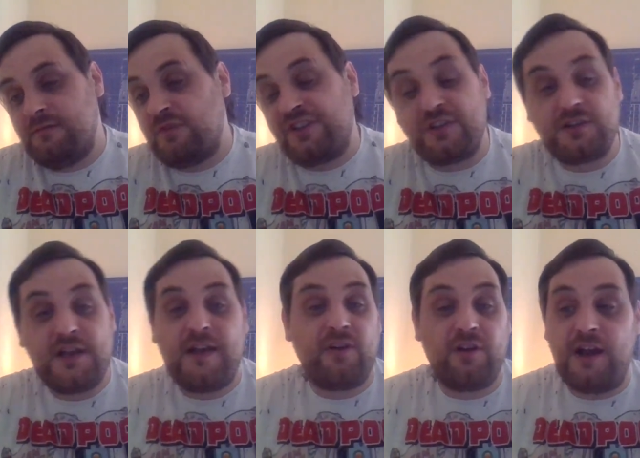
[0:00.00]
which is
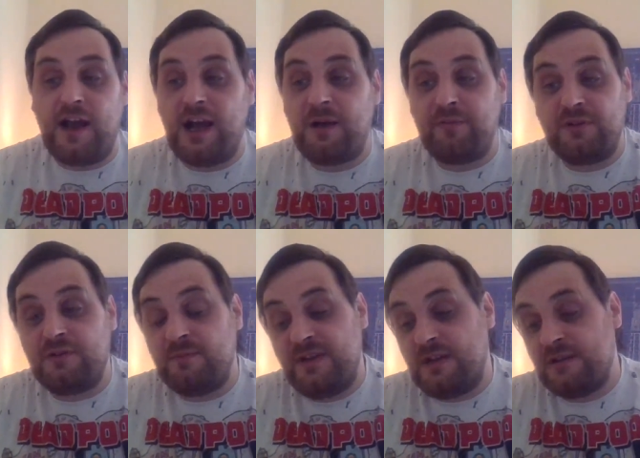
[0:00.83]
never going to happen
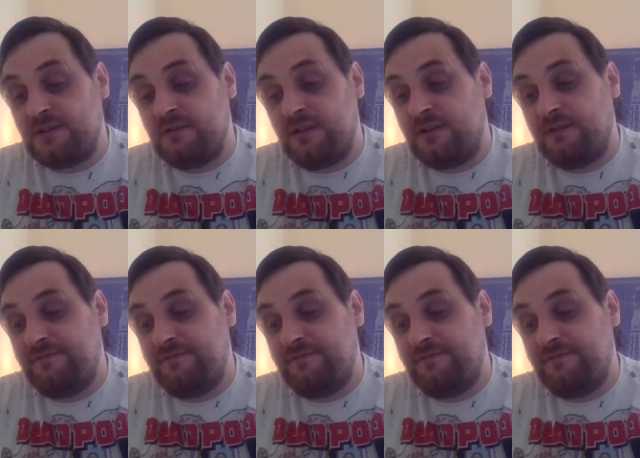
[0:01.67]
because like